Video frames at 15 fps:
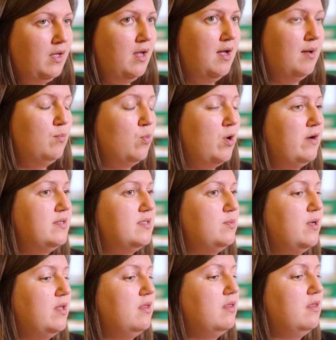Whereas
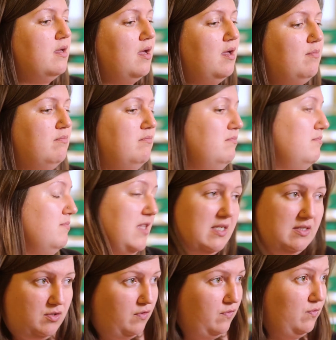with
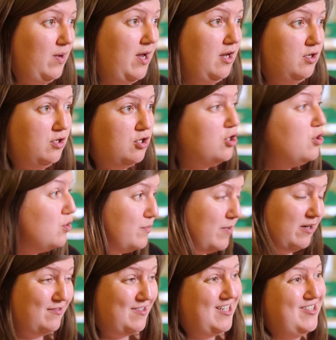this software, a huge
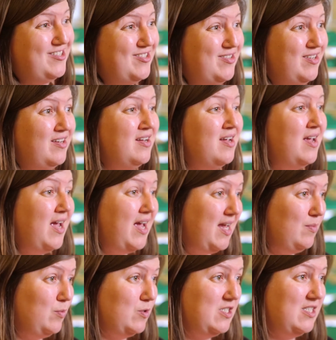amount of teachers are
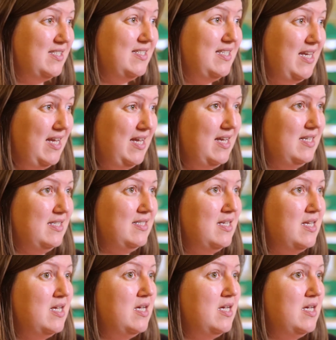able to see it,